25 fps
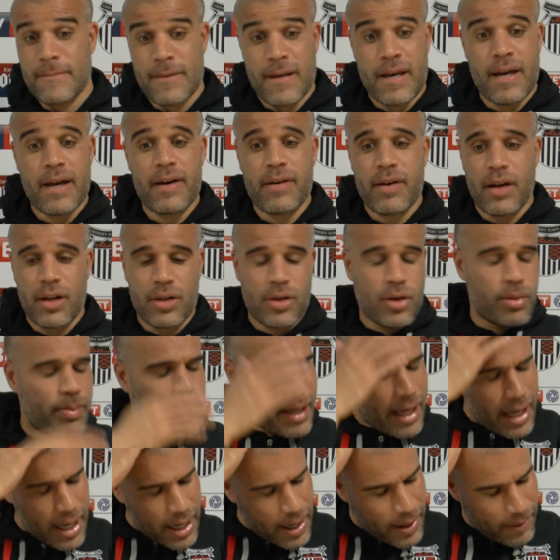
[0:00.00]
Yeah, I've got to do
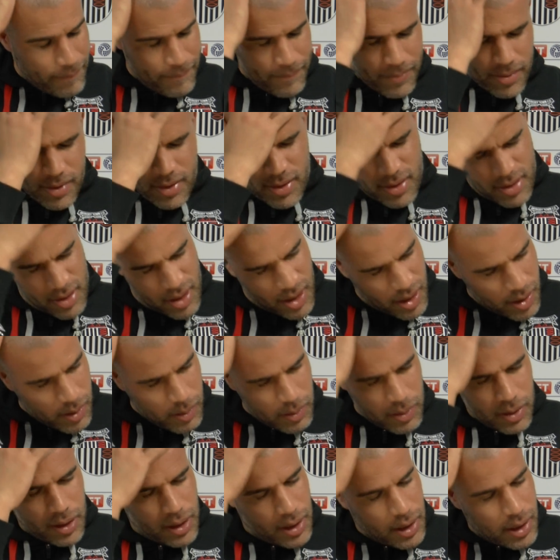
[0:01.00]
my hair, so
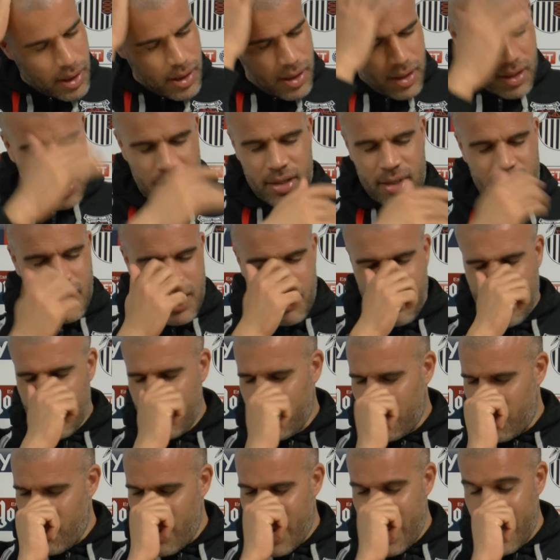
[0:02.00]
you see me,
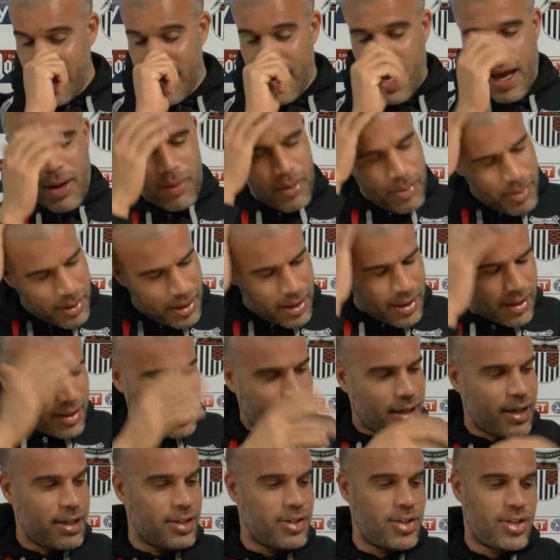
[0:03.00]
I'm grey now, I'll be
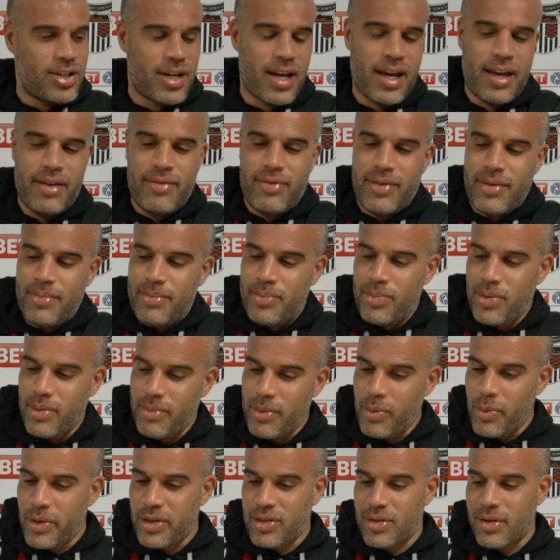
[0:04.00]
clean shaven, put
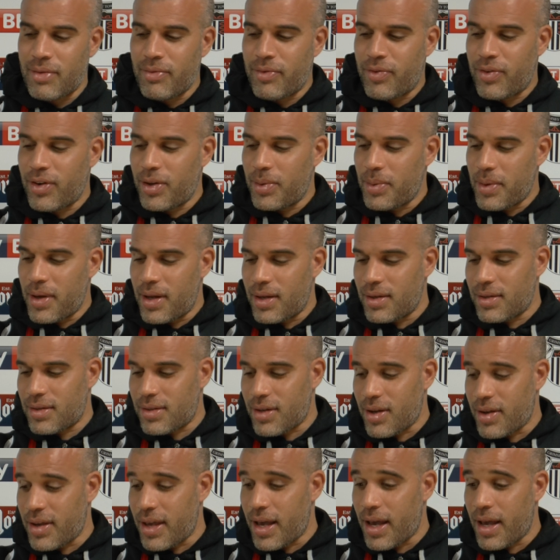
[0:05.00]
my whistle and flute on,
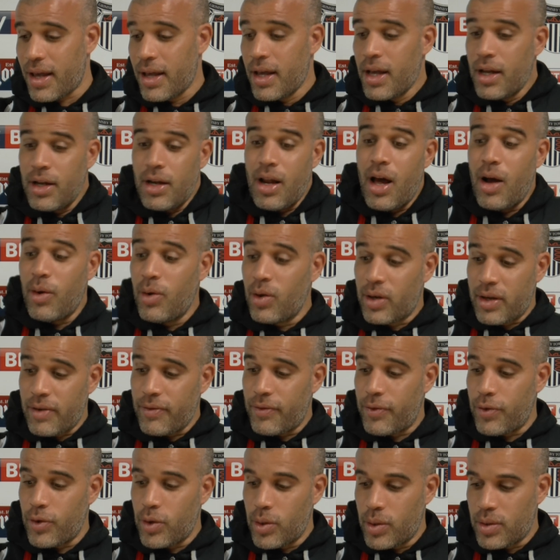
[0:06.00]
so yeah. No,
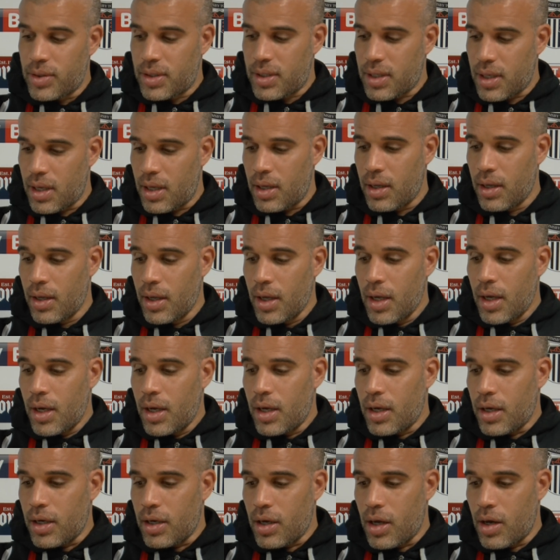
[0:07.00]
looking forward to,
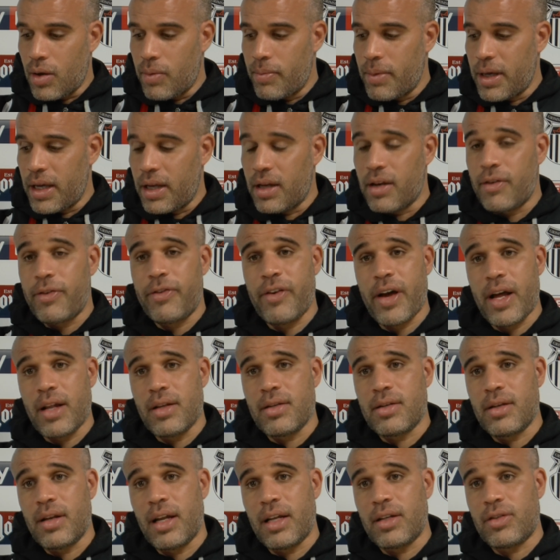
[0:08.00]
you know, meeting the
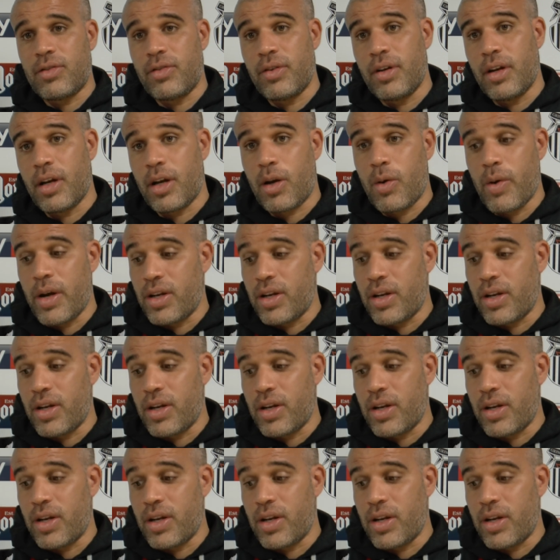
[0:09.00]
fans and answering their